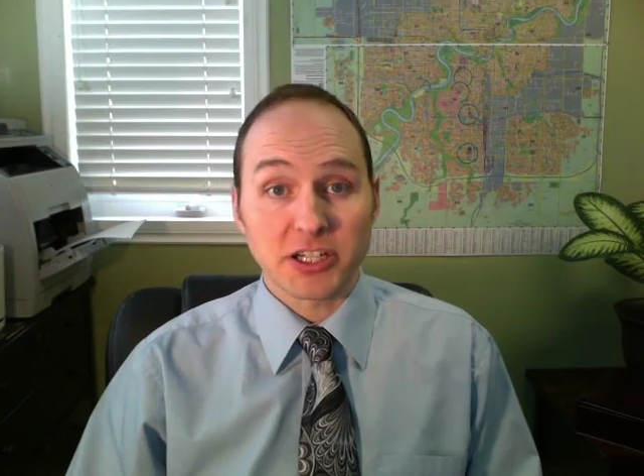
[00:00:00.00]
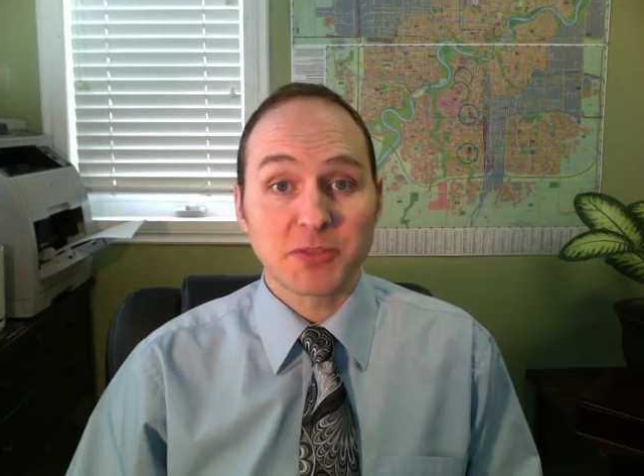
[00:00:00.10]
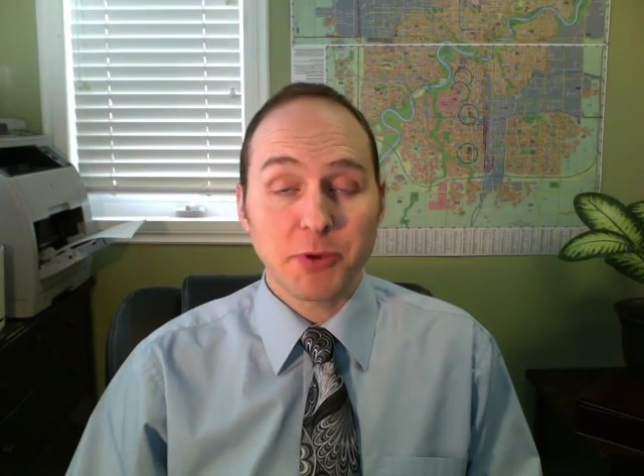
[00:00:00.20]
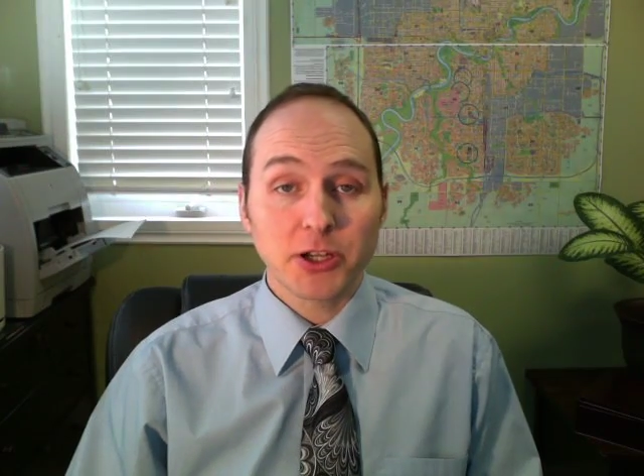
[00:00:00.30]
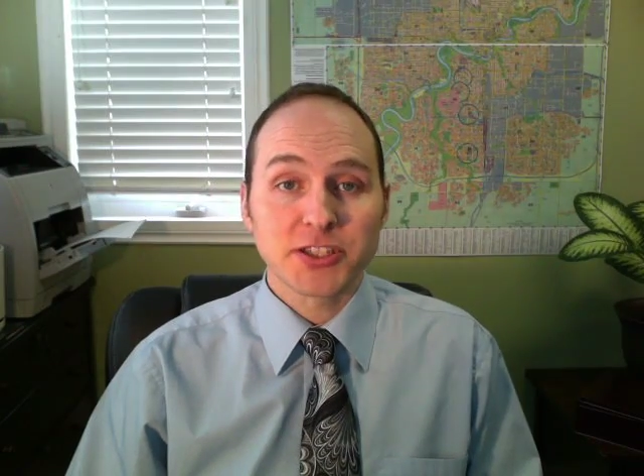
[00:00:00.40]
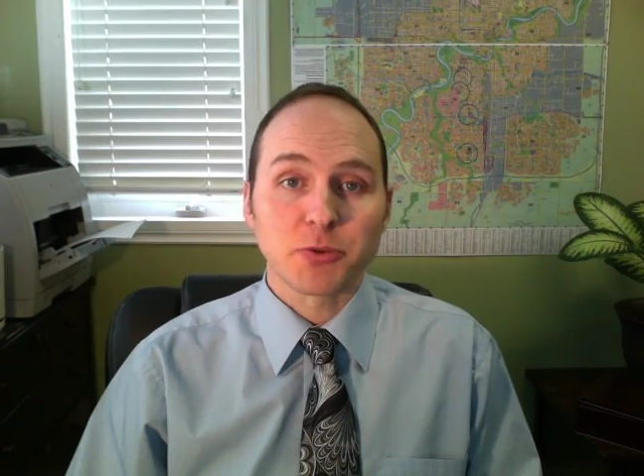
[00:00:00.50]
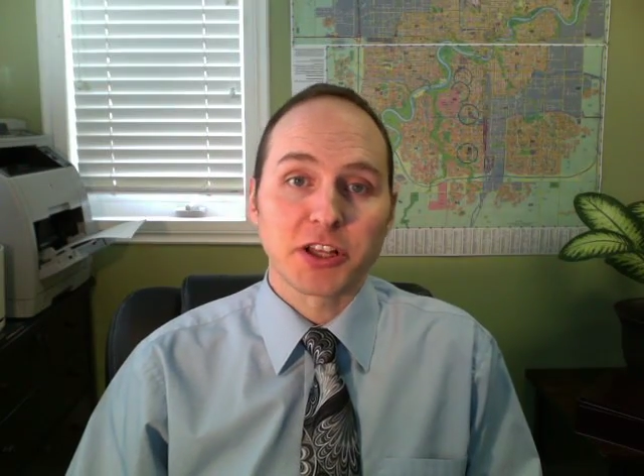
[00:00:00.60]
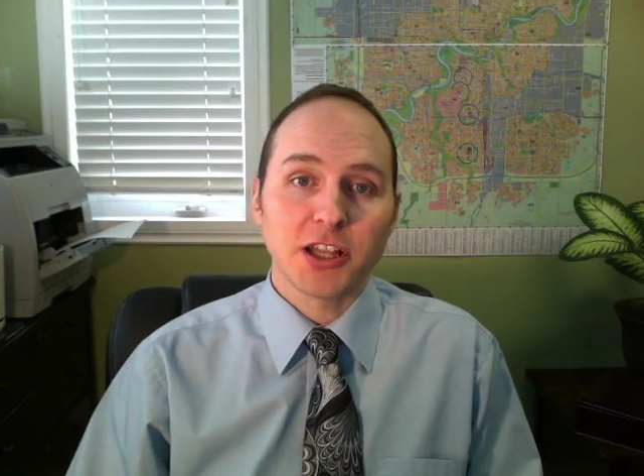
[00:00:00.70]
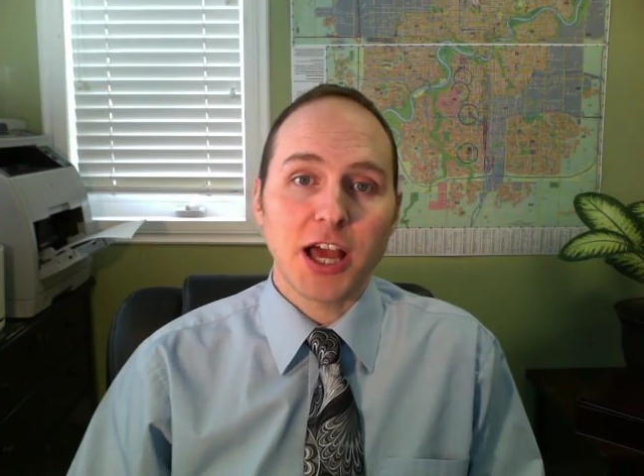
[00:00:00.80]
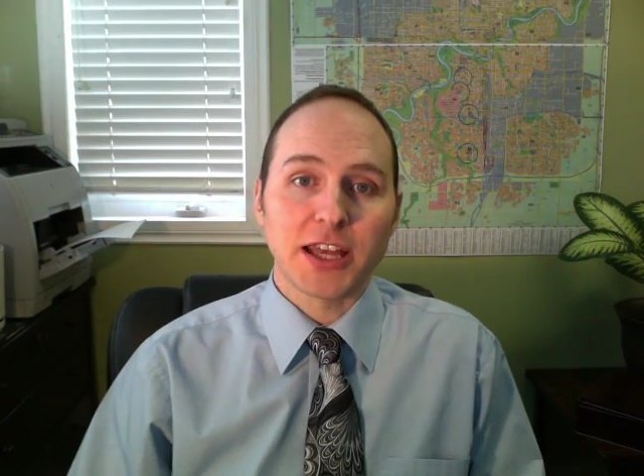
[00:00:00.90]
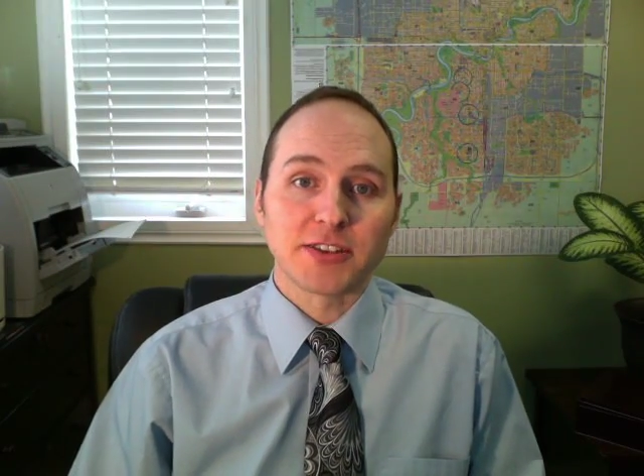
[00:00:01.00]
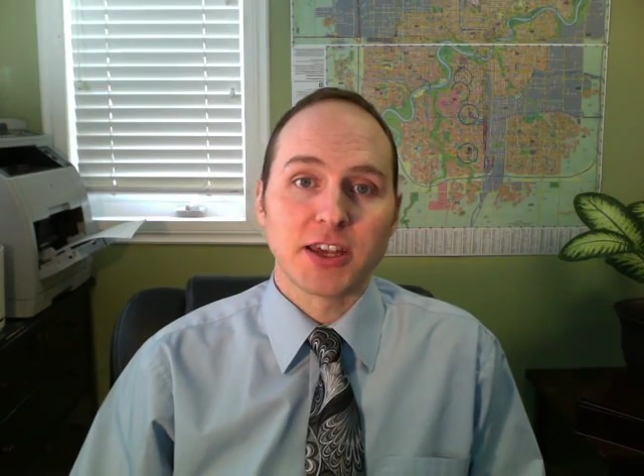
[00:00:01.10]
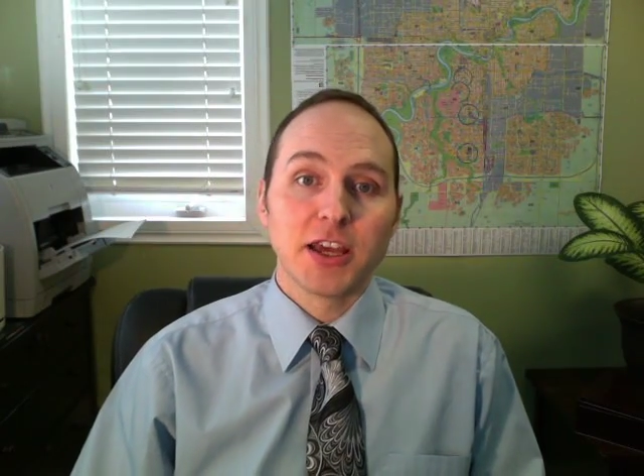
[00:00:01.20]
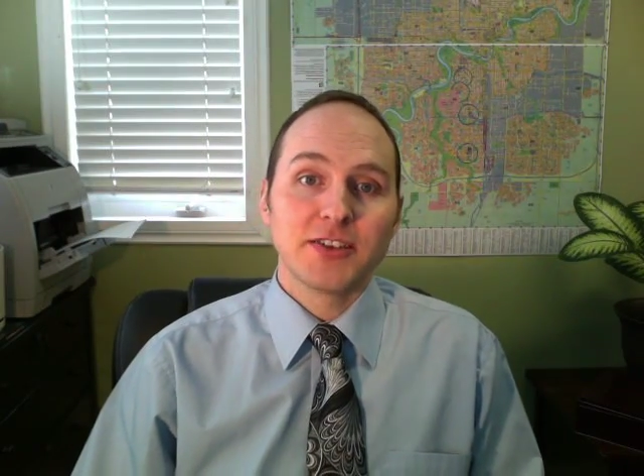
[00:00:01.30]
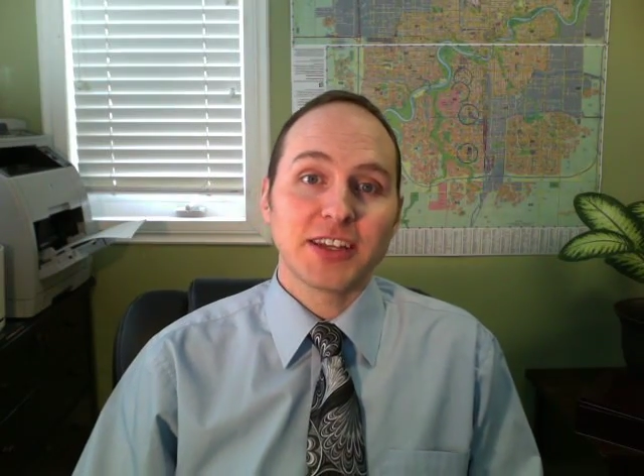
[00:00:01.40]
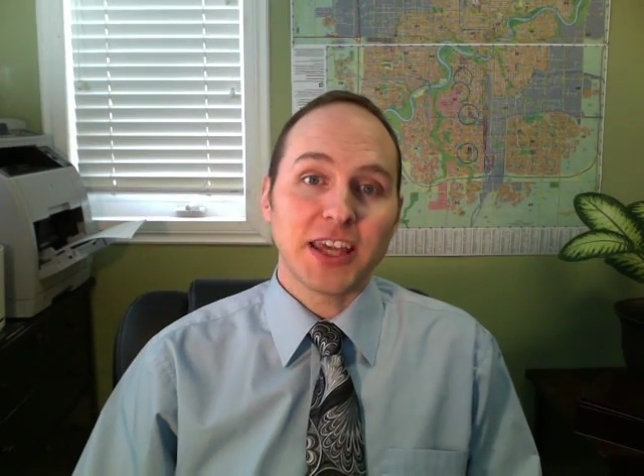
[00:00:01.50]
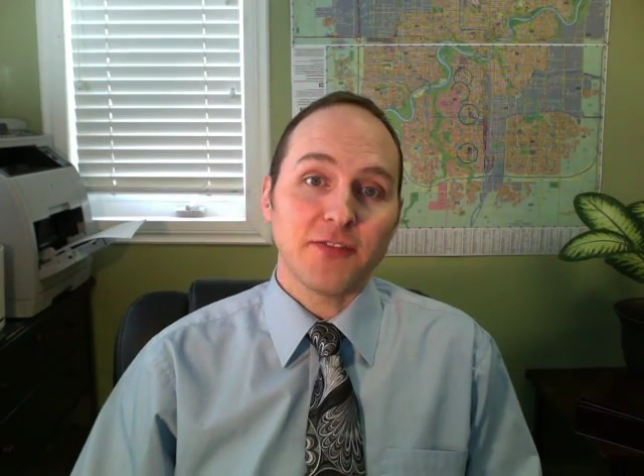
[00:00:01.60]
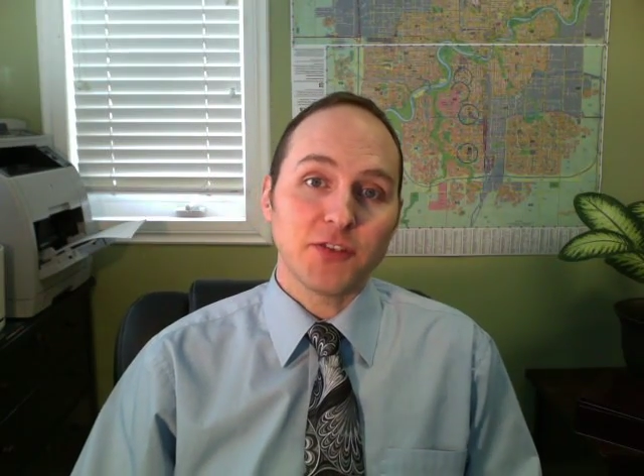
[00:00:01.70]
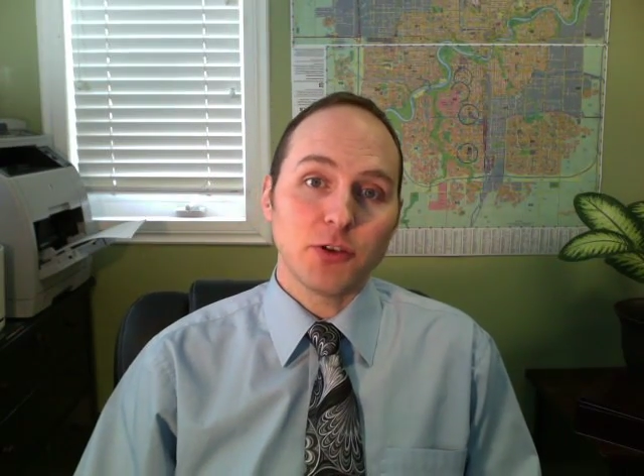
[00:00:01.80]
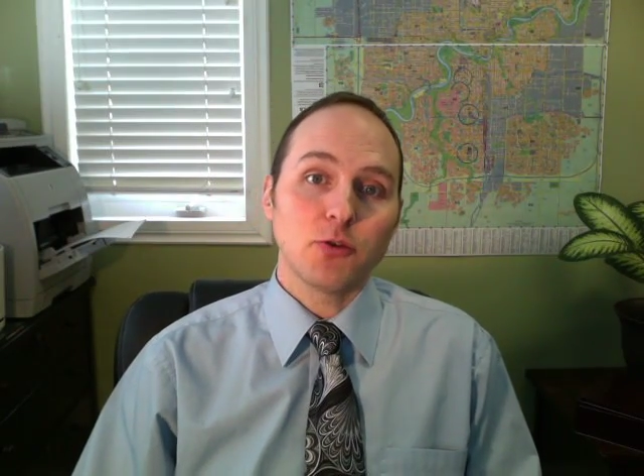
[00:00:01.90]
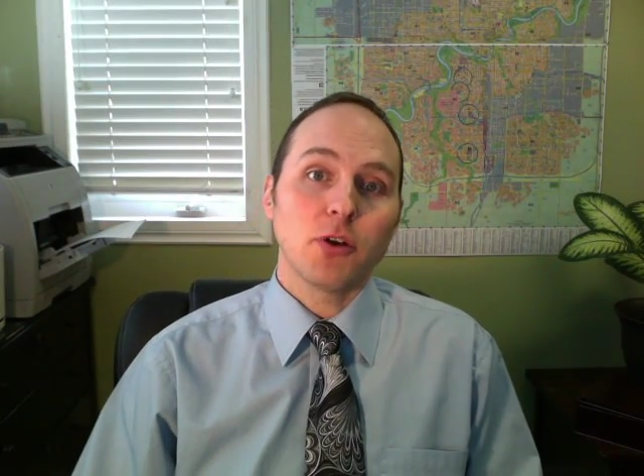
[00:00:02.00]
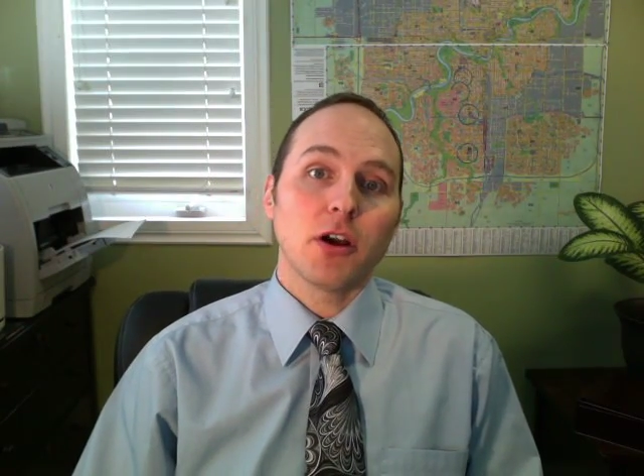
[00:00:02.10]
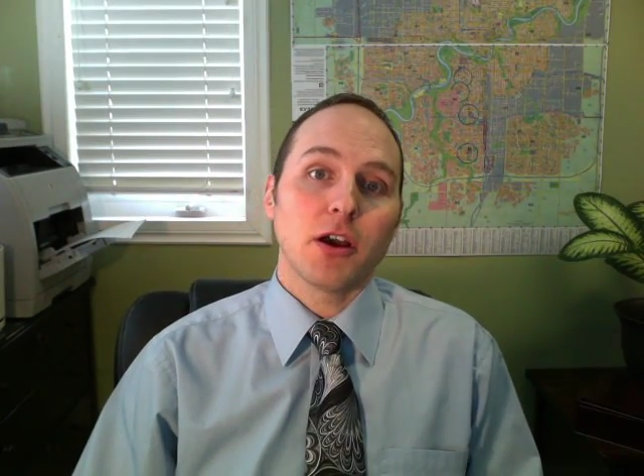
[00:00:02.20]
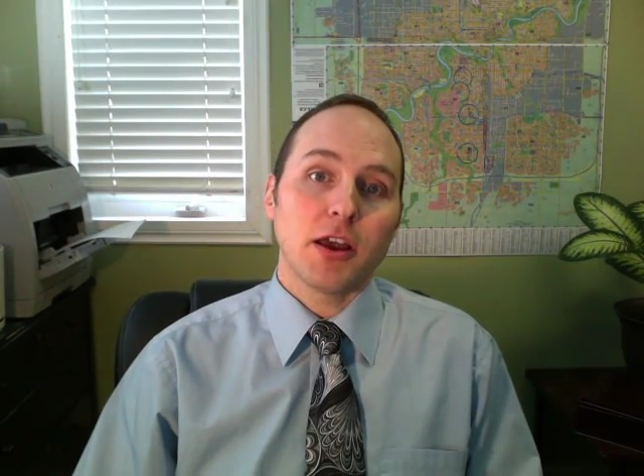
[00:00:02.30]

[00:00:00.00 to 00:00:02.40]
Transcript: experience with clients to give you